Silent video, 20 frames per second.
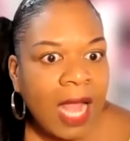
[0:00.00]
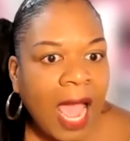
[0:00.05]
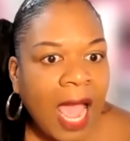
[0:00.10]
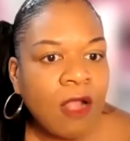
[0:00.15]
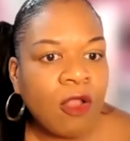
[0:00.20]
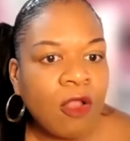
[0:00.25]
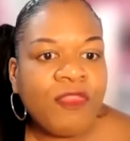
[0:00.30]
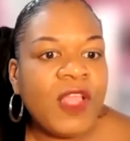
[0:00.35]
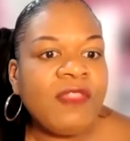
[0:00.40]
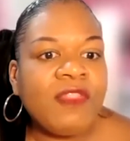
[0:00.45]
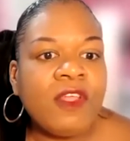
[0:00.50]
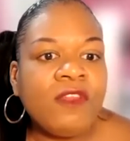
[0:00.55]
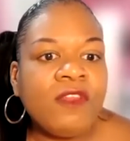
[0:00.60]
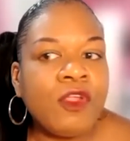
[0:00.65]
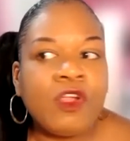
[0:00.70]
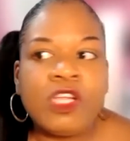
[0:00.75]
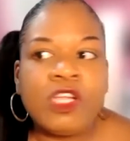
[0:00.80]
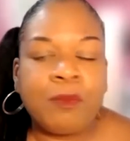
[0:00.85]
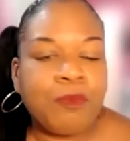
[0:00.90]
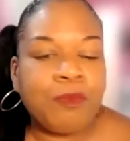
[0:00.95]
I don't think that
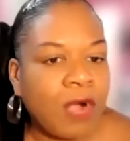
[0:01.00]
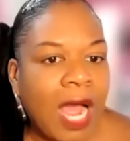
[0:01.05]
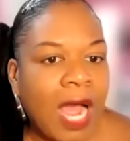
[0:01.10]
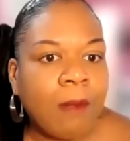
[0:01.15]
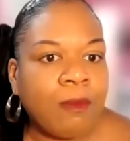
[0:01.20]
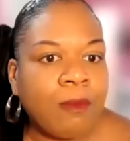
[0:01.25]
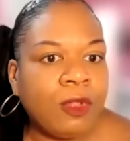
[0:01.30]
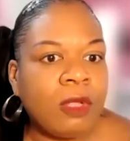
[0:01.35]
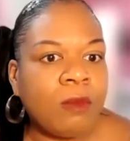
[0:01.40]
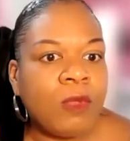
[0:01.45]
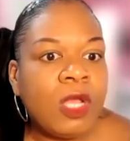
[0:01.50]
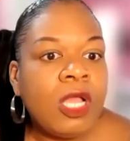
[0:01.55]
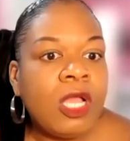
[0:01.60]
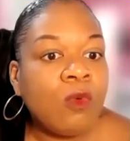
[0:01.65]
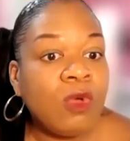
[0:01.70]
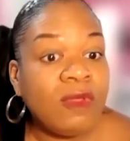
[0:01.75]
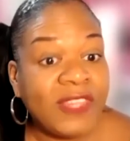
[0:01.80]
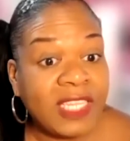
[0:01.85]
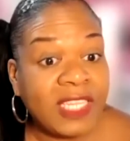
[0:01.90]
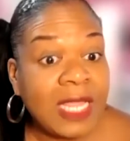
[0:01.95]
there is a problem
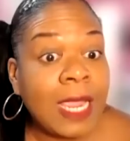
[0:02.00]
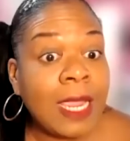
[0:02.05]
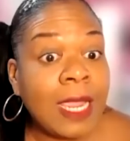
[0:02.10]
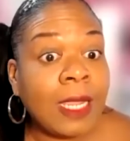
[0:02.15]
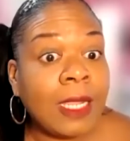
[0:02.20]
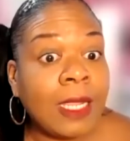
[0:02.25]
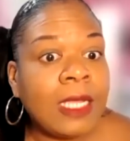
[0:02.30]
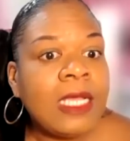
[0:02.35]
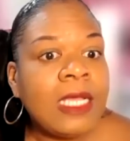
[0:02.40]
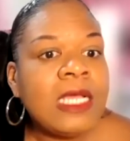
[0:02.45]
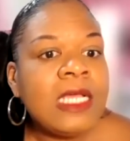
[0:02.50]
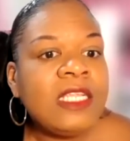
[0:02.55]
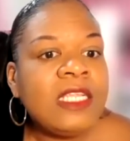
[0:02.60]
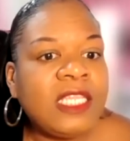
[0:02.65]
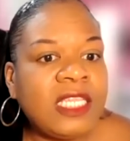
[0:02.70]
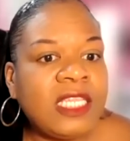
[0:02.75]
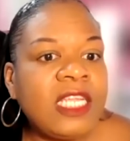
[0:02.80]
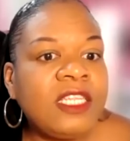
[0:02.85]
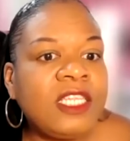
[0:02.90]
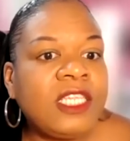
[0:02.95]
with saying
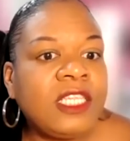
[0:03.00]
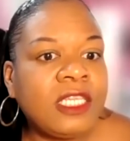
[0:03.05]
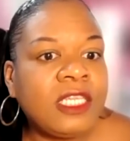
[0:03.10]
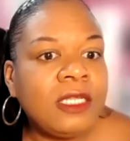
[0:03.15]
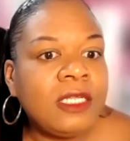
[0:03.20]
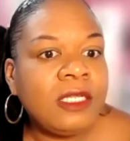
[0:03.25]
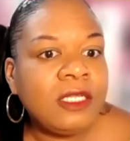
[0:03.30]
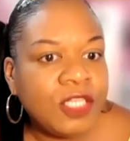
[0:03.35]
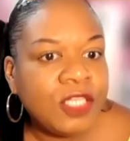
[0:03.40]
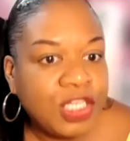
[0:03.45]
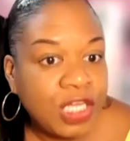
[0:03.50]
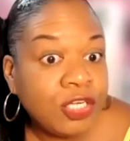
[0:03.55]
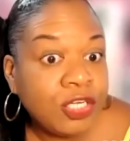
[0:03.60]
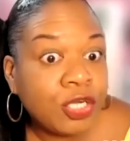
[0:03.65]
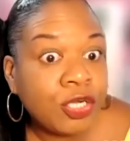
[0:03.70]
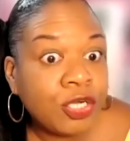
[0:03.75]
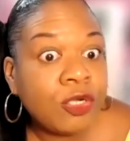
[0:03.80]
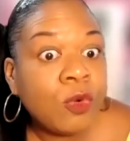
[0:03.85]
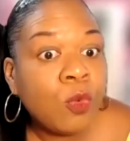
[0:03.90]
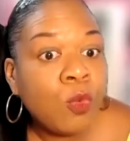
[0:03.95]

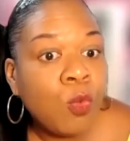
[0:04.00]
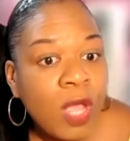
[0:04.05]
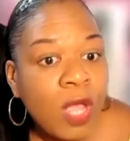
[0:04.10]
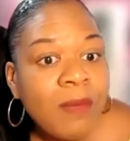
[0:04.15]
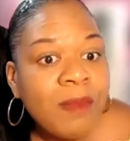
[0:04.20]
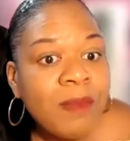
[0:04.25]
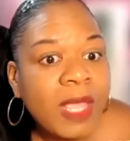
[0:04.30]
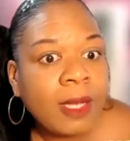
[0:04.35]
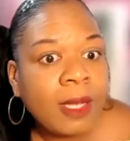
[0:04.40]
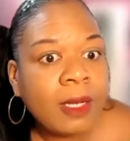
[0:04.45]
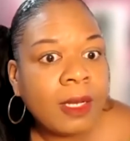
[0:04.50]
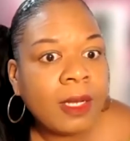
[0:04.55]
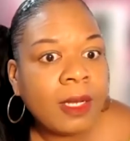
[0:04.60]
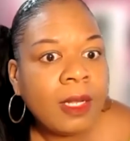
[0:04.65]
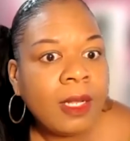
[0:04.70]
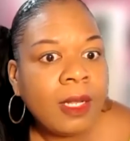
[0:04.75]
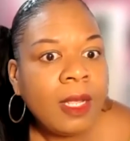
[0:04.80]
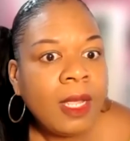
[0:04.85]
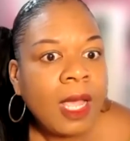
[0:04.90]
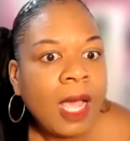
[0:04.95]
cisgendered women.
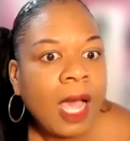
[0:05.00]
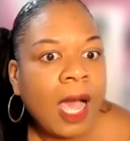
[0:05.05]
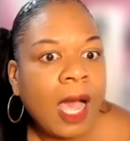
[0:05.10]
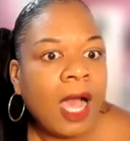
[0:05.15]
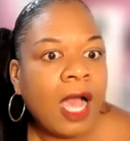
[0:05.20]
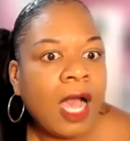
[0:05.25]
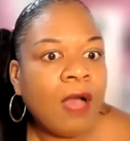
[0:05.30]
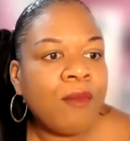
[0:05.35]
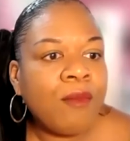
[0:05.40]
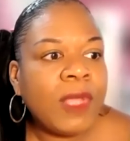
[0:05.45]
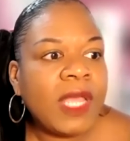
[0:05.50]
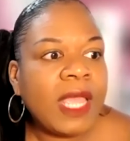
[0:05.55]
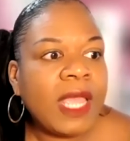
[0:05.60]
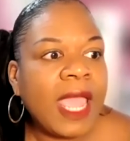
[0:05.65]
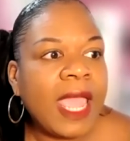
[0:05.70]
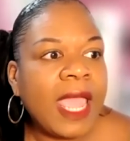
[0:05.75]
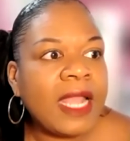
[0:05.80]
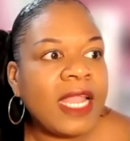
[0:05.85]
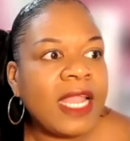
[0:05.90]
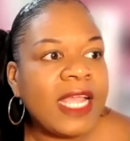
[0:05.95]
Um,
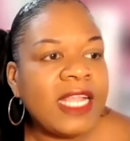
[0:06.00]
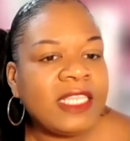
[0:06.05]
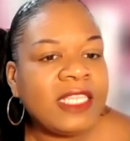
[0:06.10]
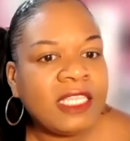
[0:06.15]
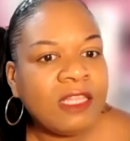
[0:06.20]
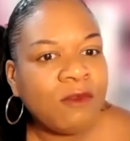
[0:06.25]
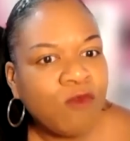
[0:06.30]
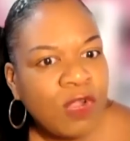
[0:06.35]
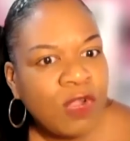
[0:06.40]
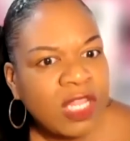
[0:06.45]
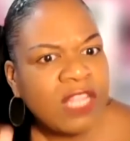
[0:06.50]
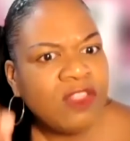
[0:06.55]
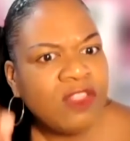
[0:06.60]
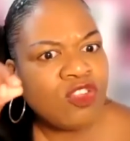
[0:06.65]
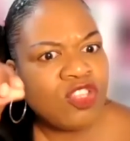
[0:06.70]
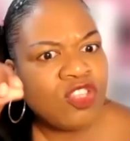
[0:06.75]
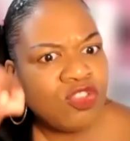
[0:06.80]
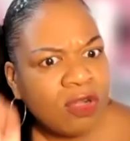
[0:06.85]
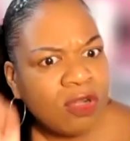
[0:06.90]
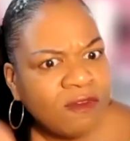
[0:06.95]
and it's really
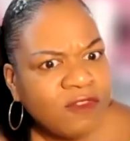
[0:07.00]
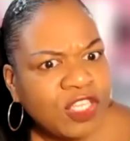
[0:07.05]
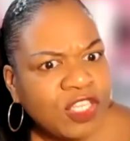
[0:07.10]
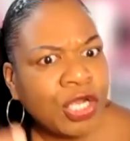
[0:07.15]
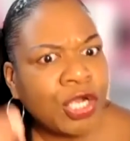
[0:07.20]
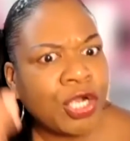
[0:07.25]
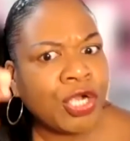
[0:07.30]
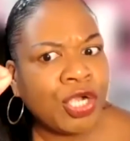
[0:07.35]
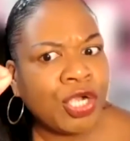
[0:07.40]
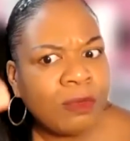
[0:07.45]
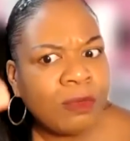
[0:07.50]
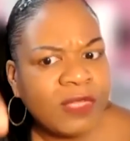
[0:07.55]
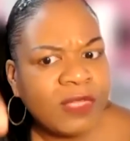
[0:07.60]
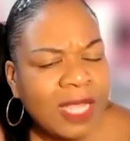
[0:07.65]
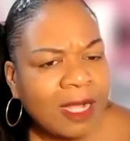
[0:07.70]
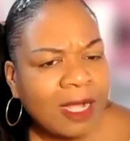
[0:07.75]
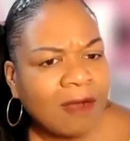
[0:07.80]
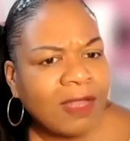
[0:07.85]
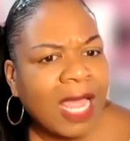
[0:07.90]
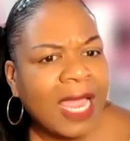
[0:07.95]
those sort of terms
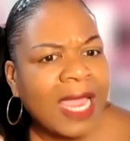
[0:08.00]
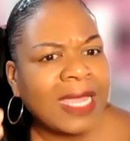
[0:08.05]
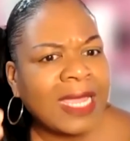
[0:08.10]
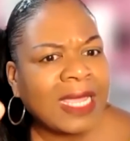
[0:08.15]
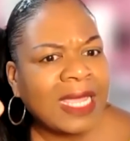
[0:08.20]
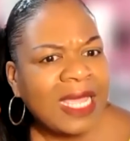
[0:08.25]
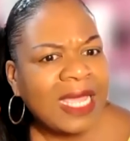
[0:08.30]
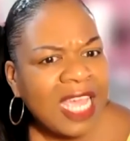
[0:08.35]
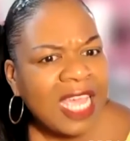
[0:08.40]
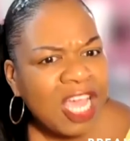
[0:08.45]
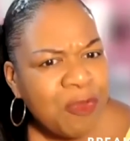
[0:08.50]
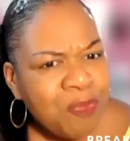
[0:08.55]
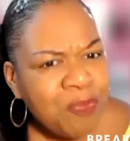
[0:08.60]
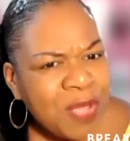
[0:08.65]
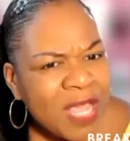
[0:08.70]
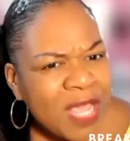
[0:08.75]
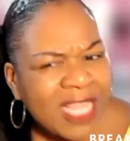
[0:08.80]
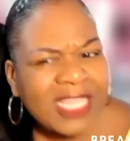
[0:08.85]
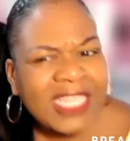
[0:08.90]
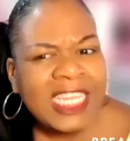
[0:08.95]
that are like
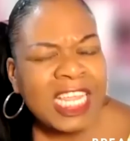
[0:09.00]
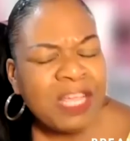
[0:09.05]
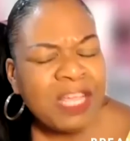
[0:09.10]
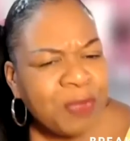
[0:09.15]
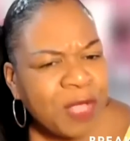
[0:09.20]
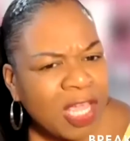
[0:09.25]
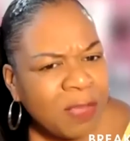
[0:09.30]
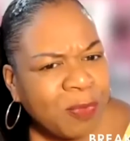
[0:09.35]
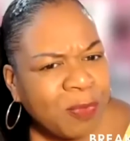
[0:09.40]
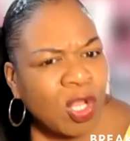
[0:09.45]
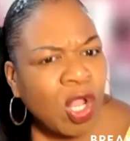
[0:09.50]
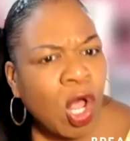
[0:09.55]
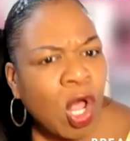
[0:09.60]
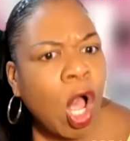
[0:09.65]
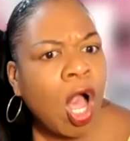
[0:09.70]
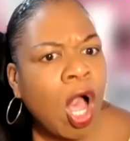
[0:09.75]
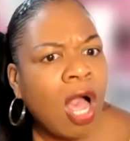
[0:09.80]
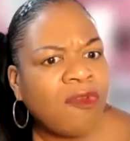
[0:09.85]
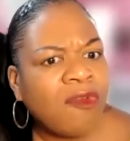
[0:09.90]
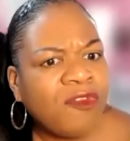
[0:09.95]
pissing people
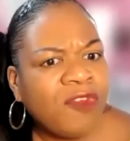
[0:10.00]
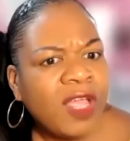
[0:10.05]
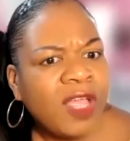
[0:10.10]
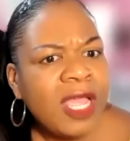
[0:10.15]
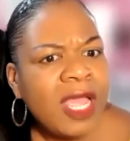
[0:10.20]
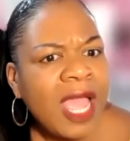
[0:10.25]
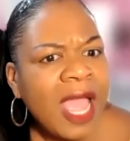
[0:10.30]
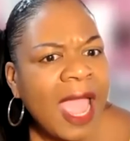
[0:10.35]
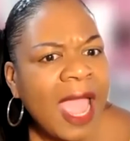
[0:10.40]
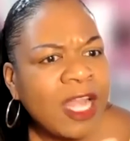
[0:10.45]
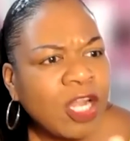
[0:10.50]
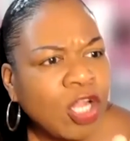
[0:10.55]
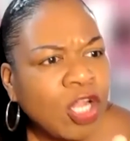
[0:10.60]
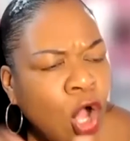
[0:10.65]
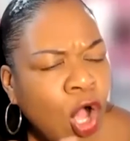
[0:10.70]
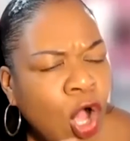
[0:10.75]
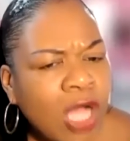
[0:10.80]
off and mm-hmm.